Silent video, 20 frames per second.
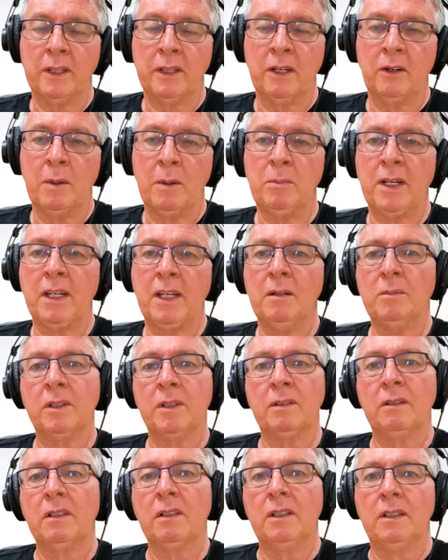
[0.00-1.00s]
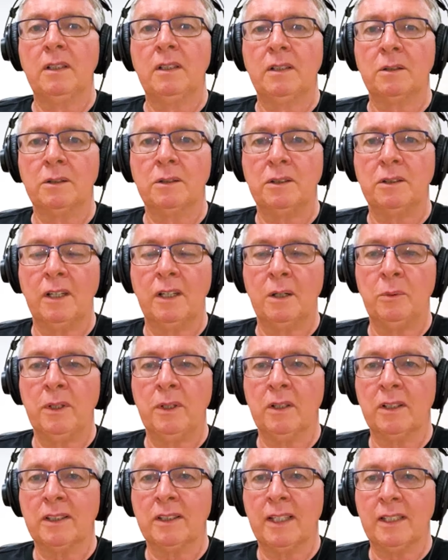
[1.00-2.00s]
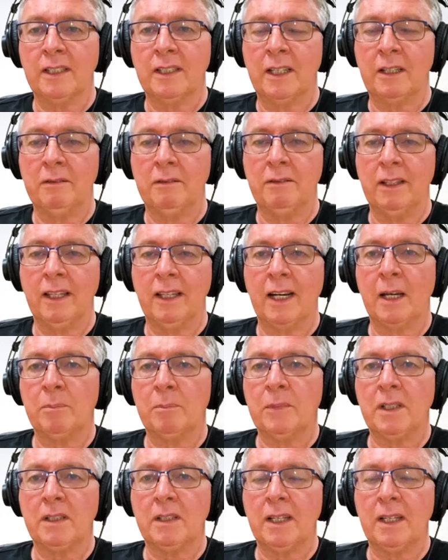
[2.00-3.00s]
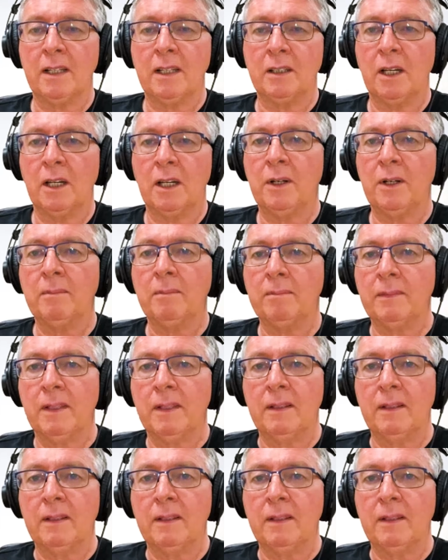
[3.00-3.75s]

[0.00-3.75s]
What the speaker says: when they're empty, but because you don't realise that till you fill it up and you start towing.